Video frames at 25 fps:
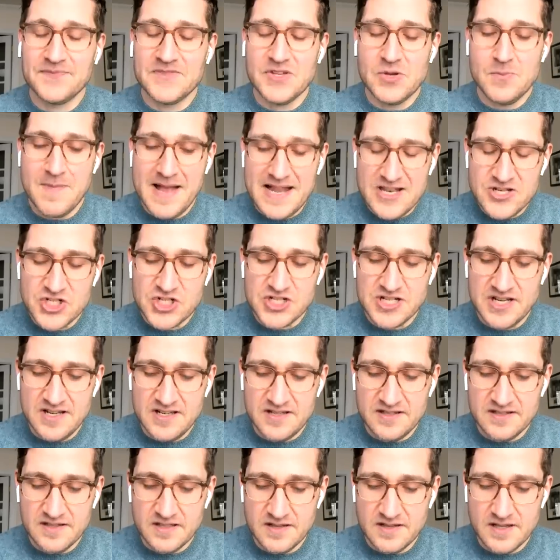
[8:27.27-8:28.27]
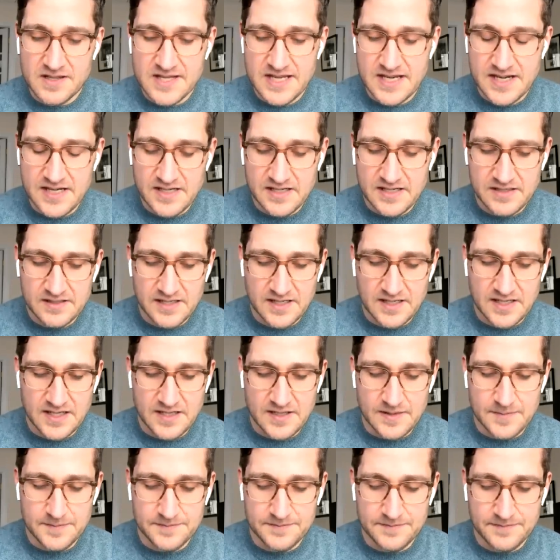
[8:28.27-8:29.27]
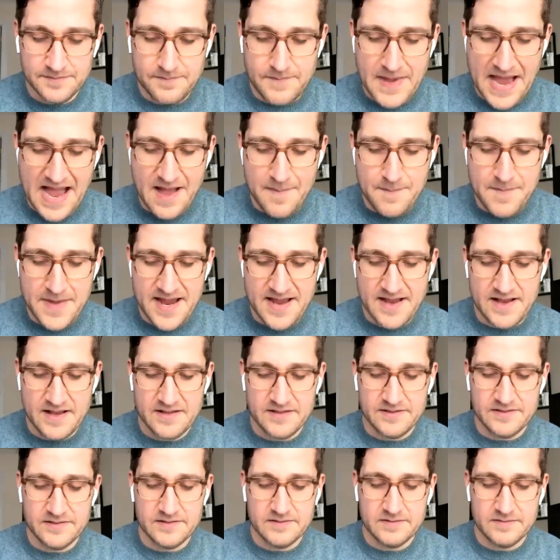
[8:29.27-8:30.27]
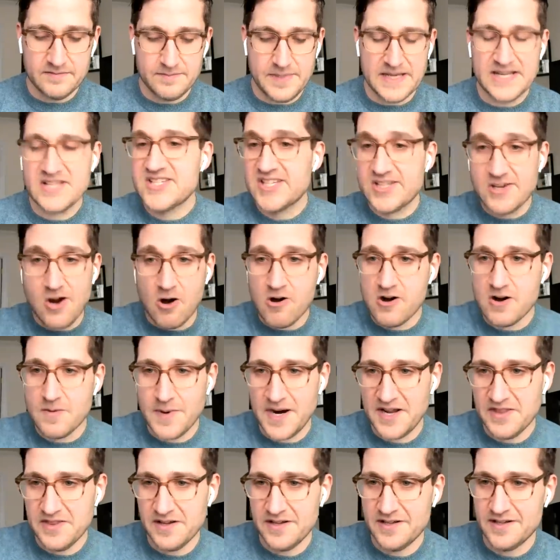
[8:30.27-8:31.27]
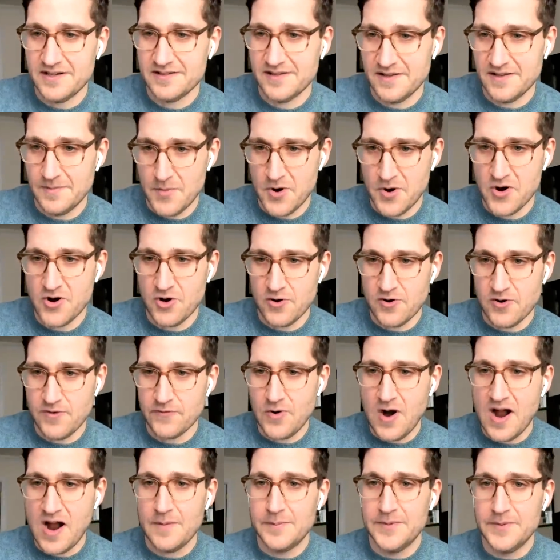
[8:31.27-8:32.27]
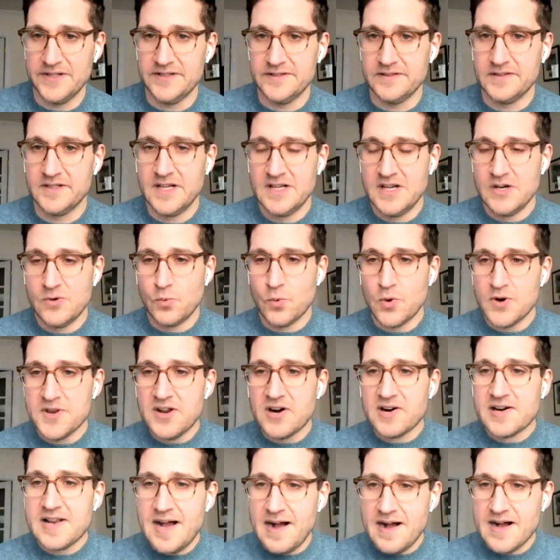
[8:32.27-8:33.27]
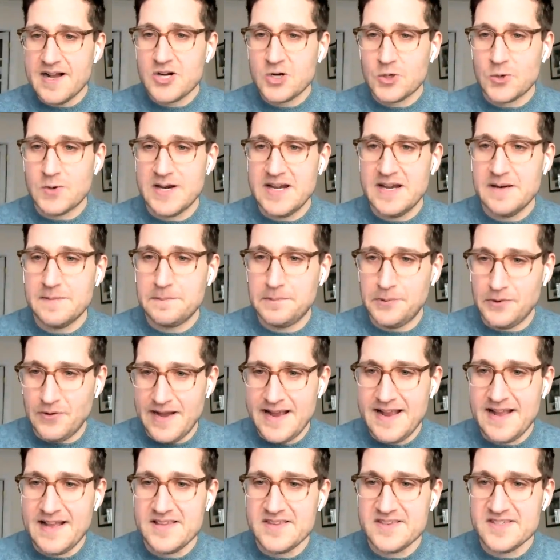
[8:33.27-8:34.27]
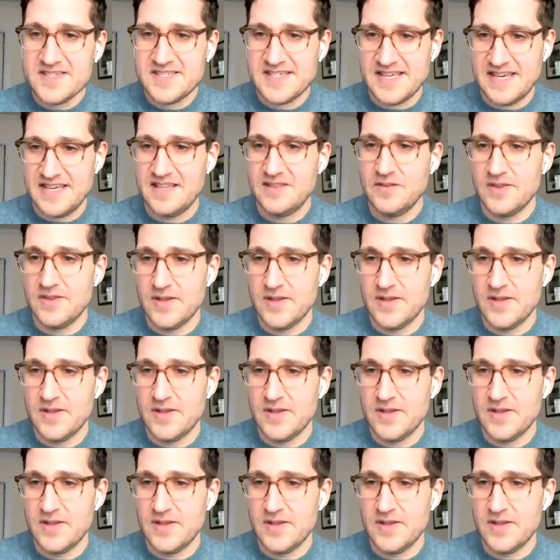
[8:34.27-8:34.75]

You mentioned the Batman being scarred by the murder of Robin. Were there concrete plans in